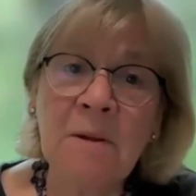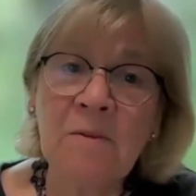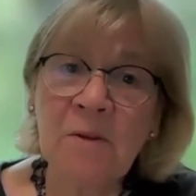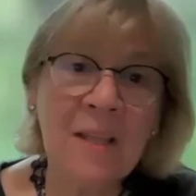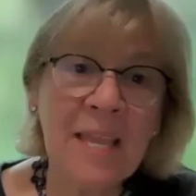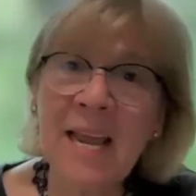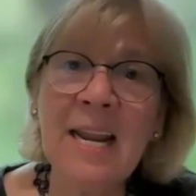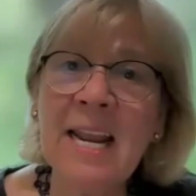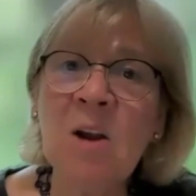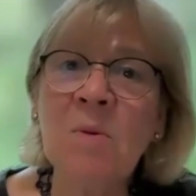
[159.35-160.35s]
Before
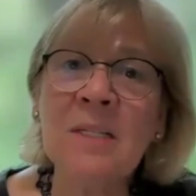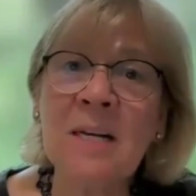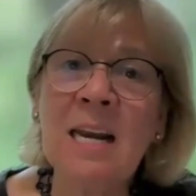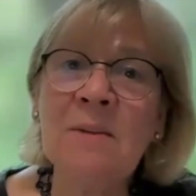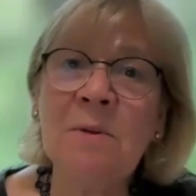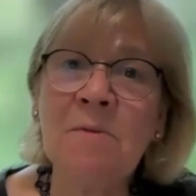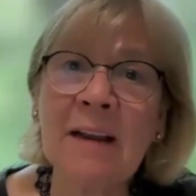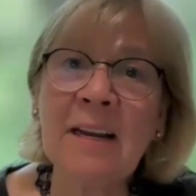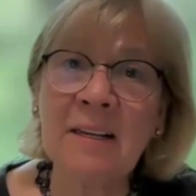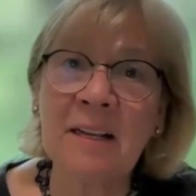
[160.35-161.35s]
then, it was not even
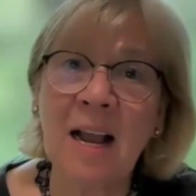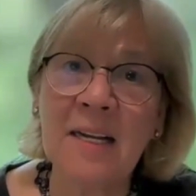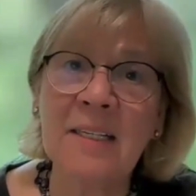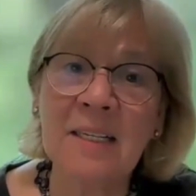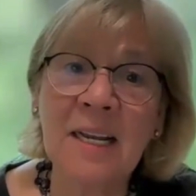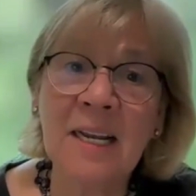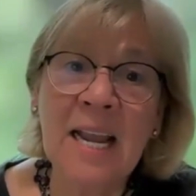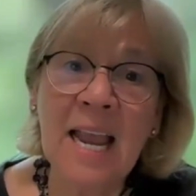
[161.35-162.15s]
recognized.